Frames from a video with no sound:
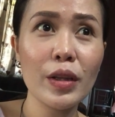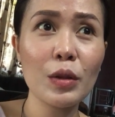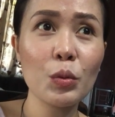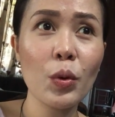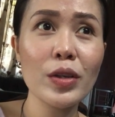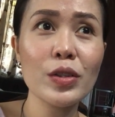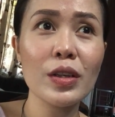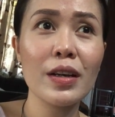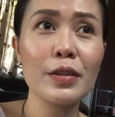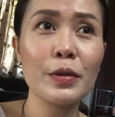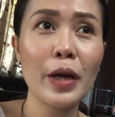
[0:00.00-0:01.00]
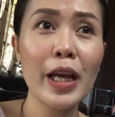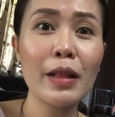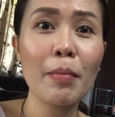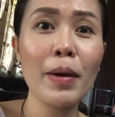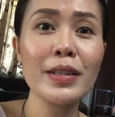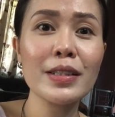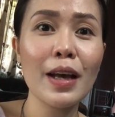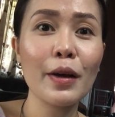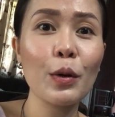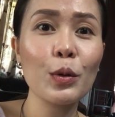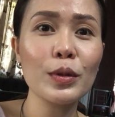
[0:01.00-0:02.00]
That was ano 8 months
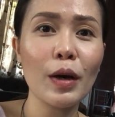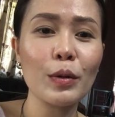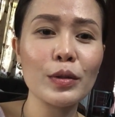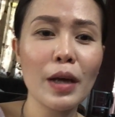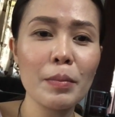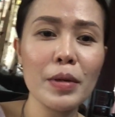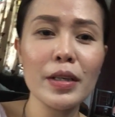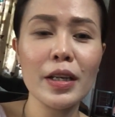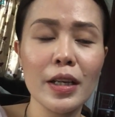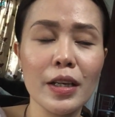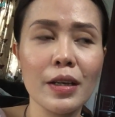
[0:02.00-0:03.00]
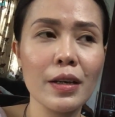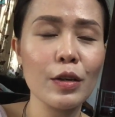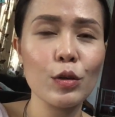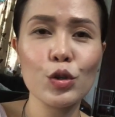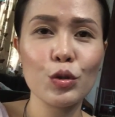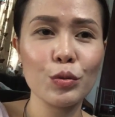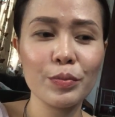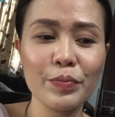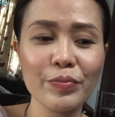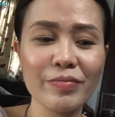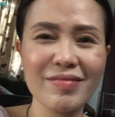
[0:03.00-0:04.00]
ago daw sabi ni YouTube.
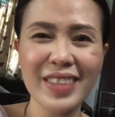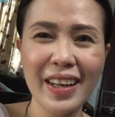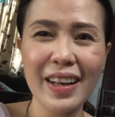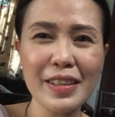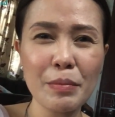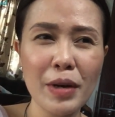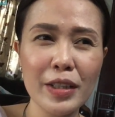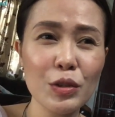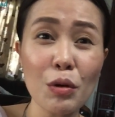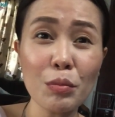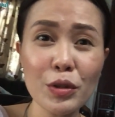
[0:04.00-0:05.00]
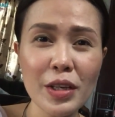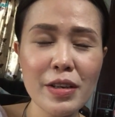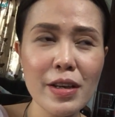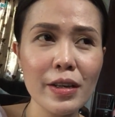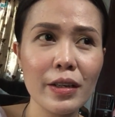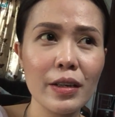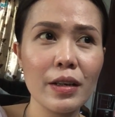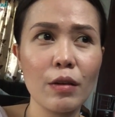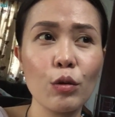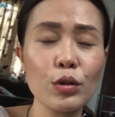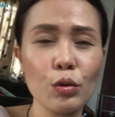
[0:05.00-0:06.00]
Tagal di ba? It's almost a year.
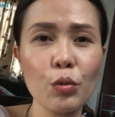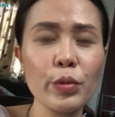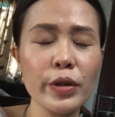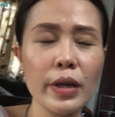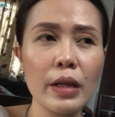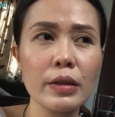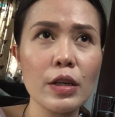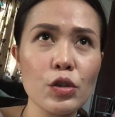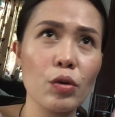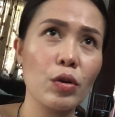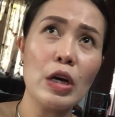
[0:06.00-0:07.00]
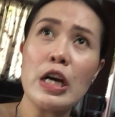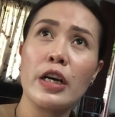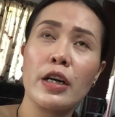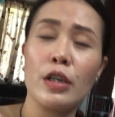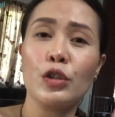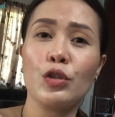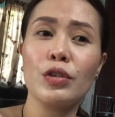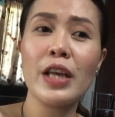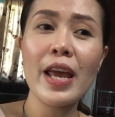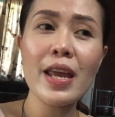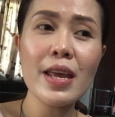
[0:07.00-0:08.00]
October yata. So
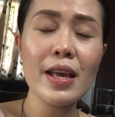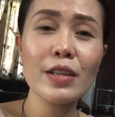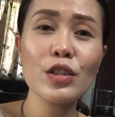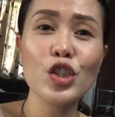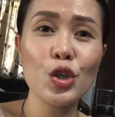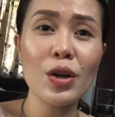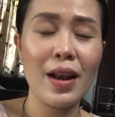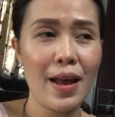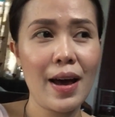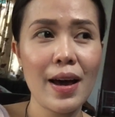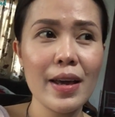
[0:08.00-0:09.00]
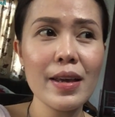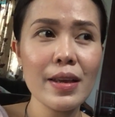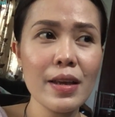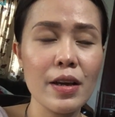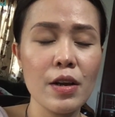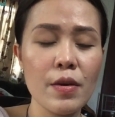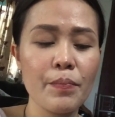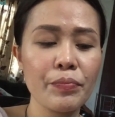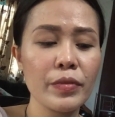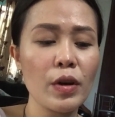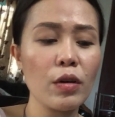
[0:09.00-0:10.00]
today is July.
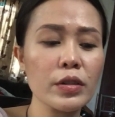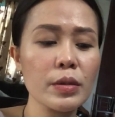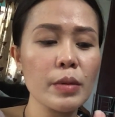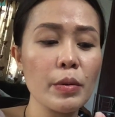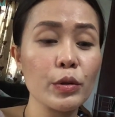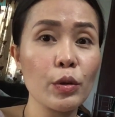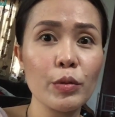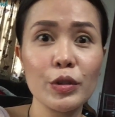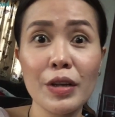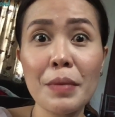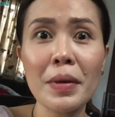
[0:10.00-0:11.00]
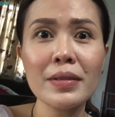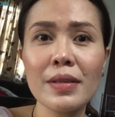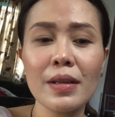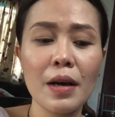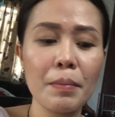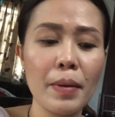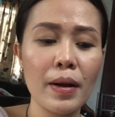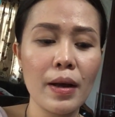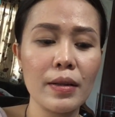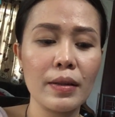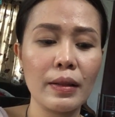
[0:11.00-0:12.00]
Or was it October? 3 months na lang
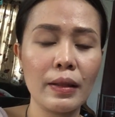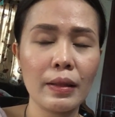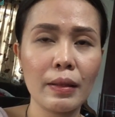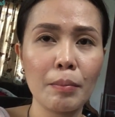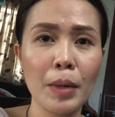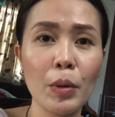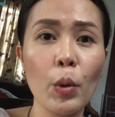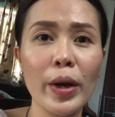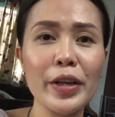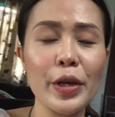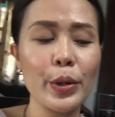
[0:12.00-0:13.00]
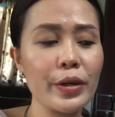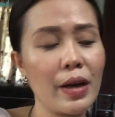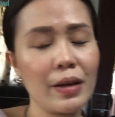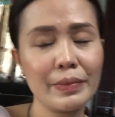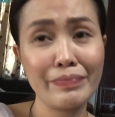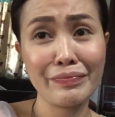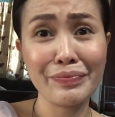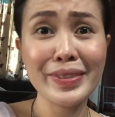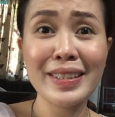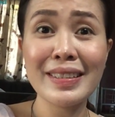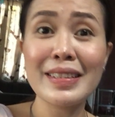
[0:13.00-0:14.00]
para mag 1 year na.
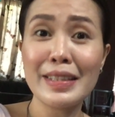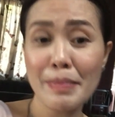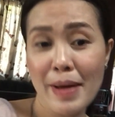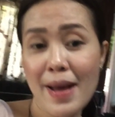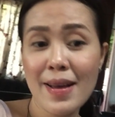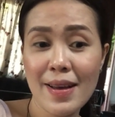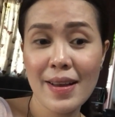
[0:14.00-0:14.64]
Di ba?